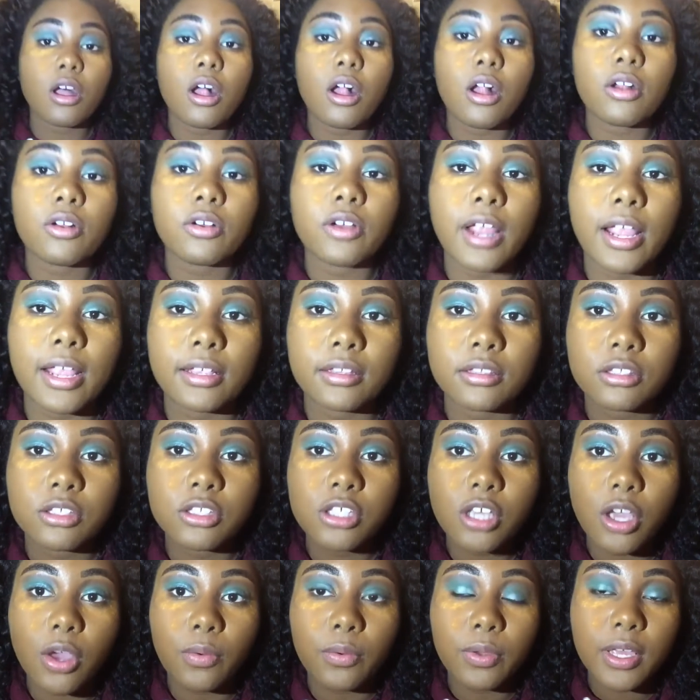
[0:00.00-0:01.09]
All right,
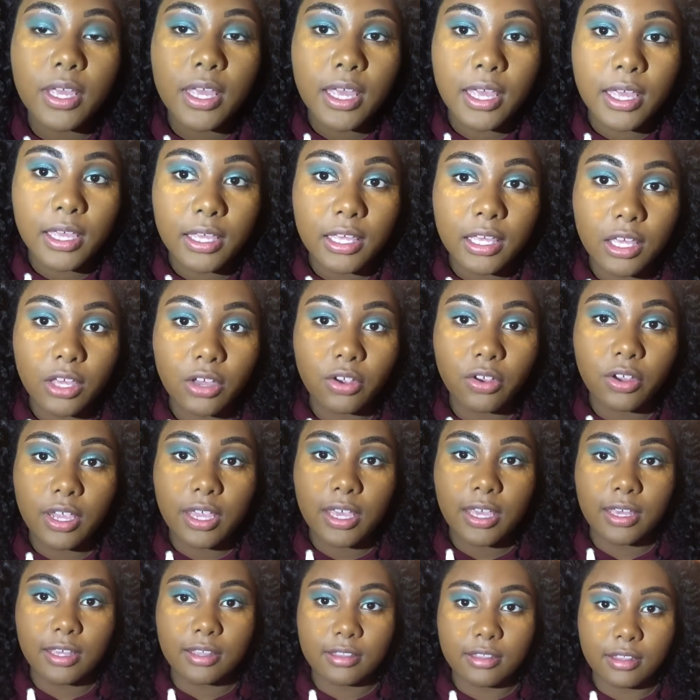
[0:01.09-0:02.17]
so here
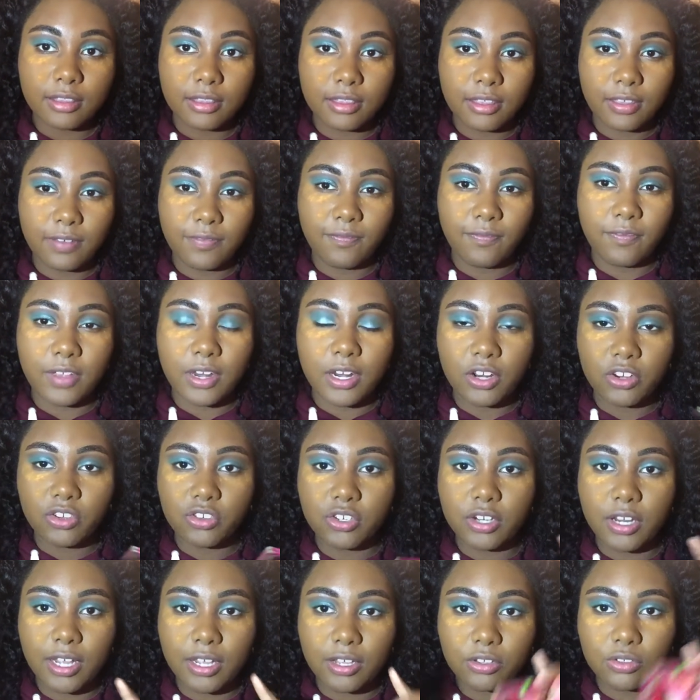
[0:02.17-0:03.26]
is the
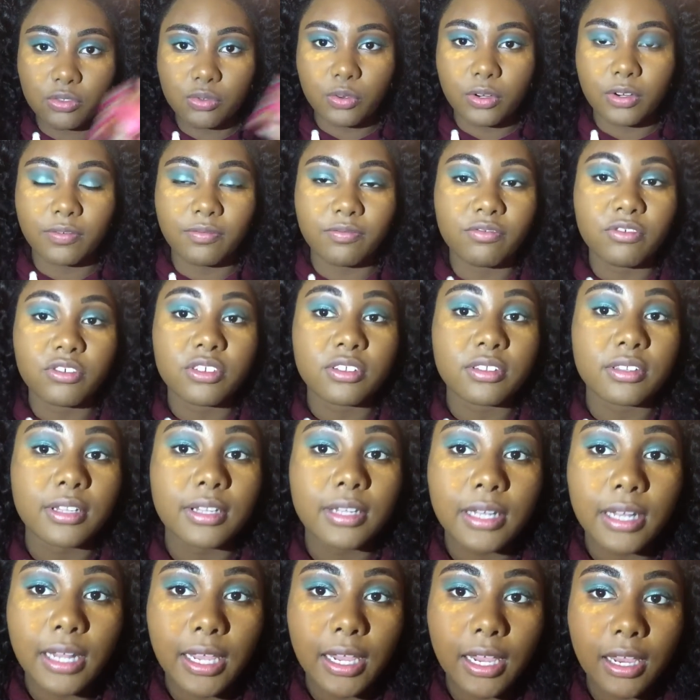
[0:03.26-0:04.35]
finished like sort of just
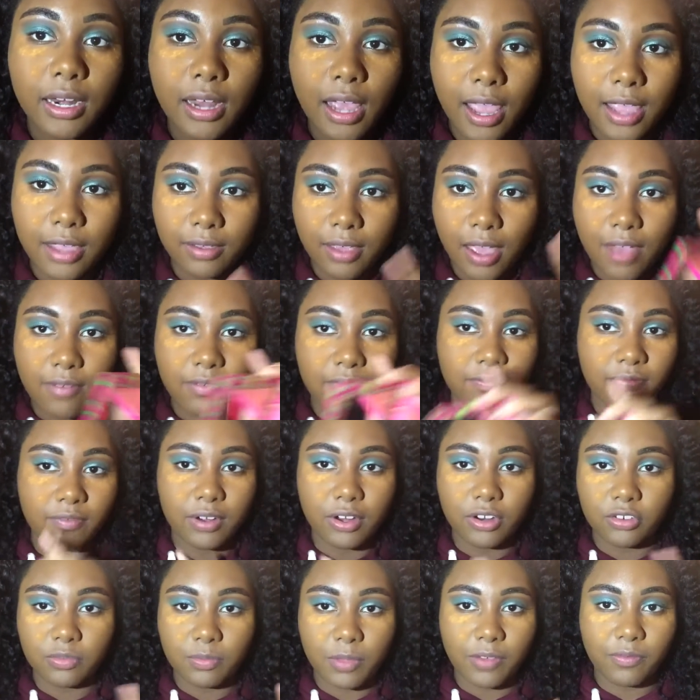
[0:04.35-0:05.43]
lid. I haven't
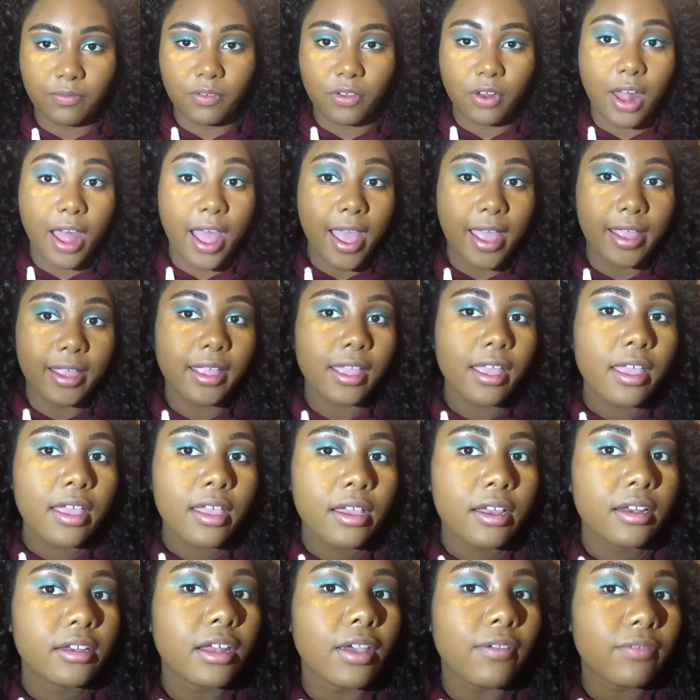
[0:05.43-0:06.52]
finished my full eye.
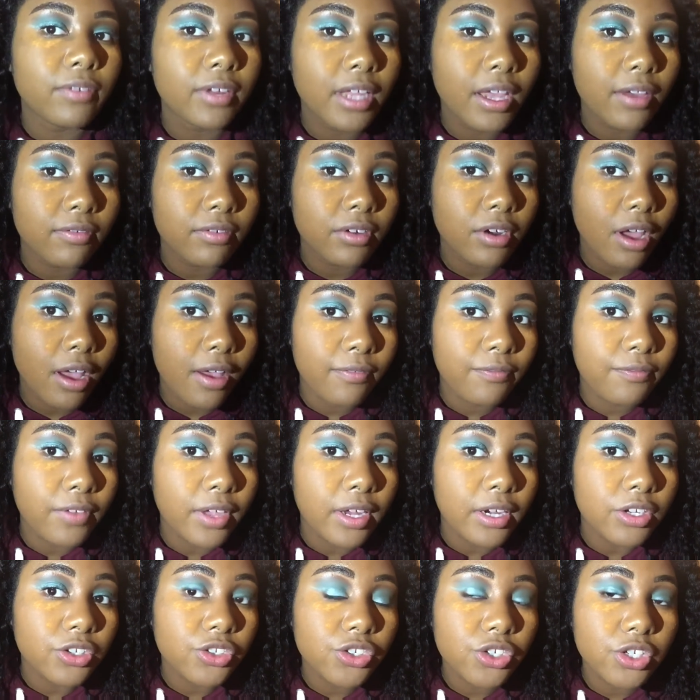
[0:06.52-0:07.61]
Definitely have not
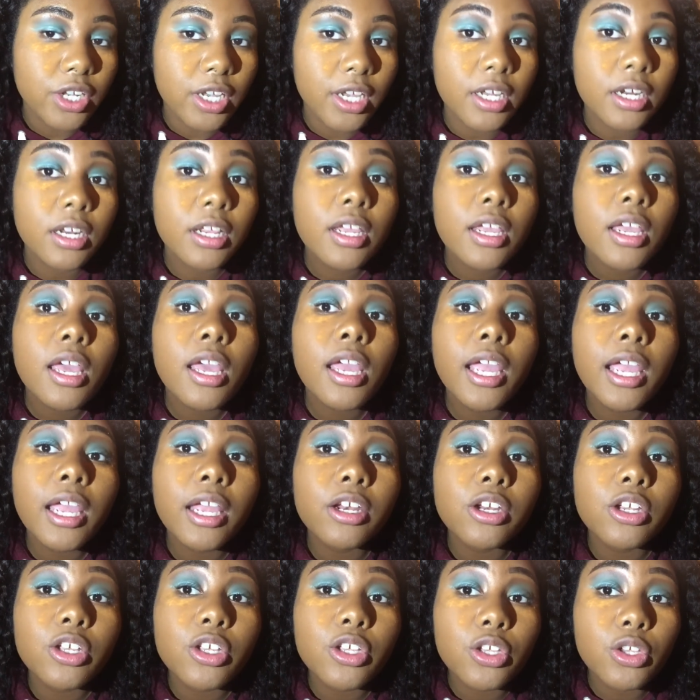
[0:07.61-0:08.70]
finished it.
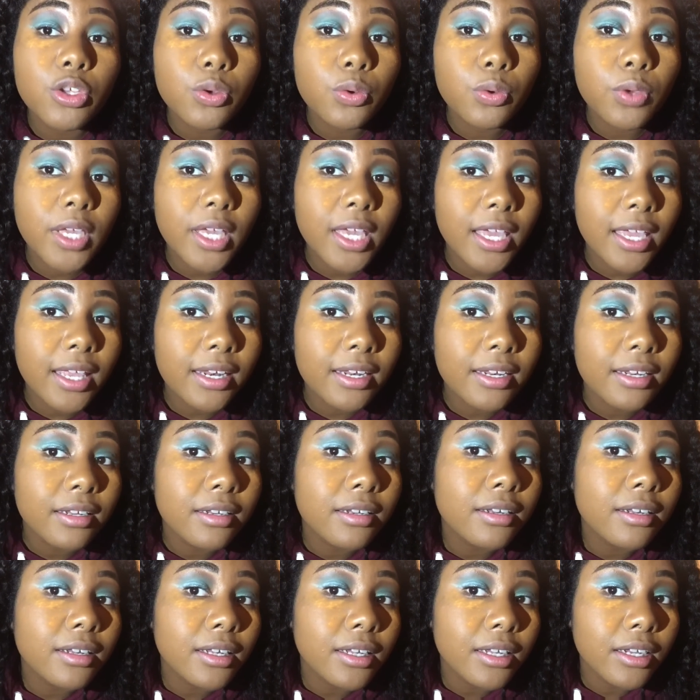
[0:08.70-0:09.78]
And you
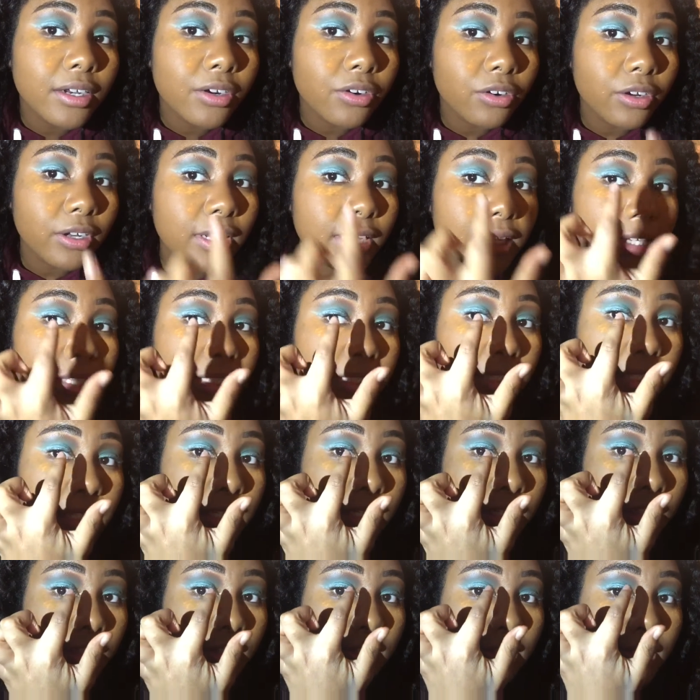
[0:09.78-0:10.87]
can literally
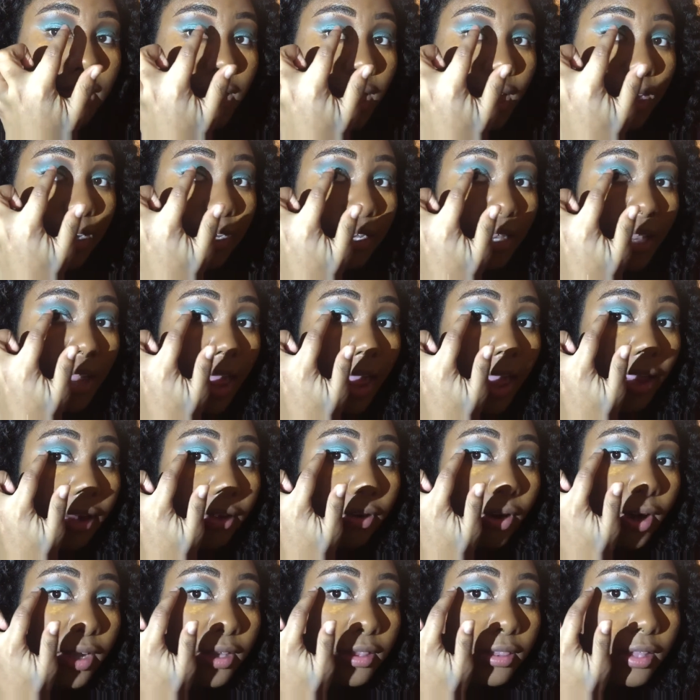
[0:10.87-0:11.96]
see, do you see that
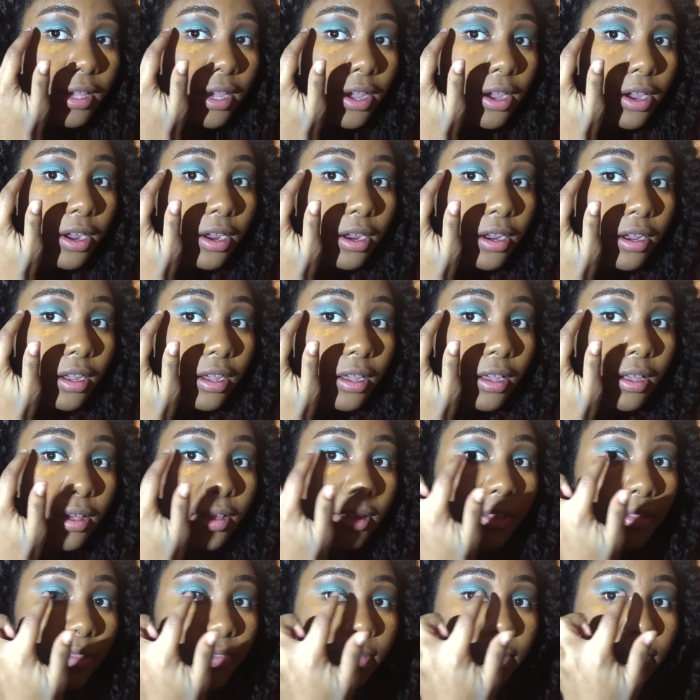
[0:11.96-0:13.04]
line right there?
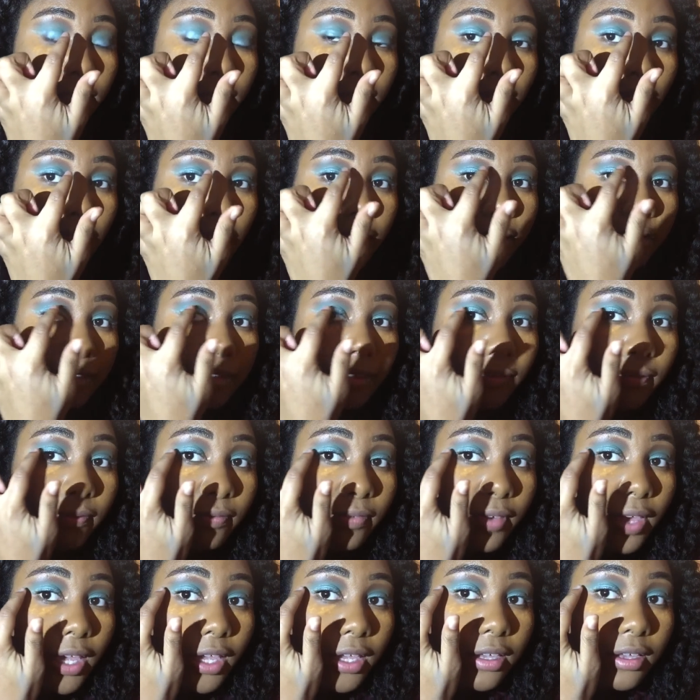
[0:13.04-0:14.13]
That is the
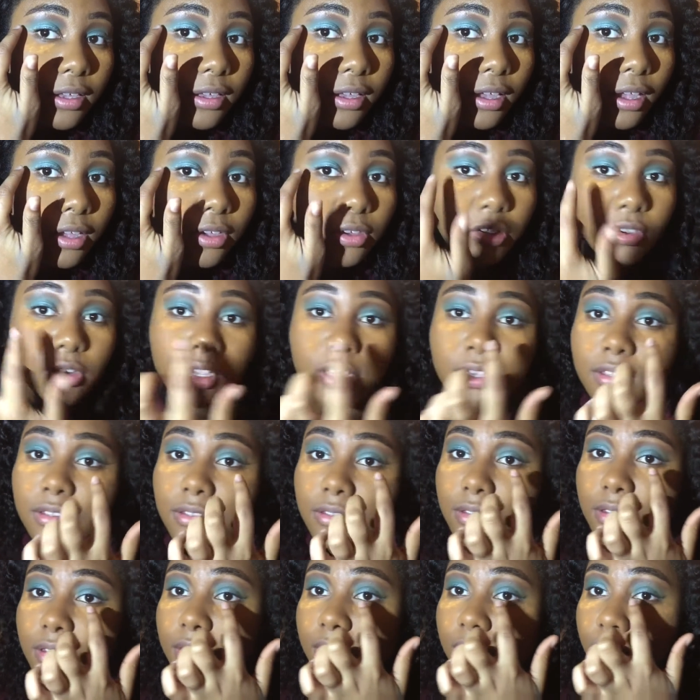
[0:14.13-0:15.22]
fake cut
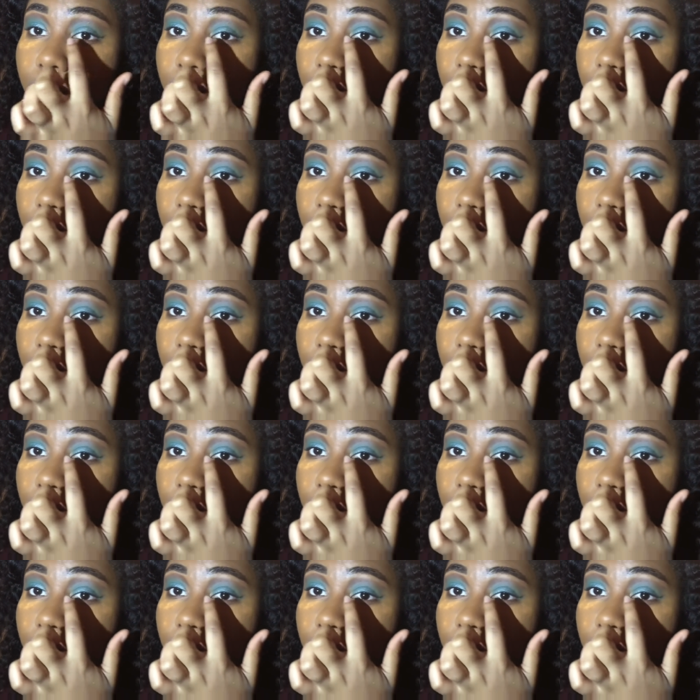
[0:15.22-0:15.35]
crease.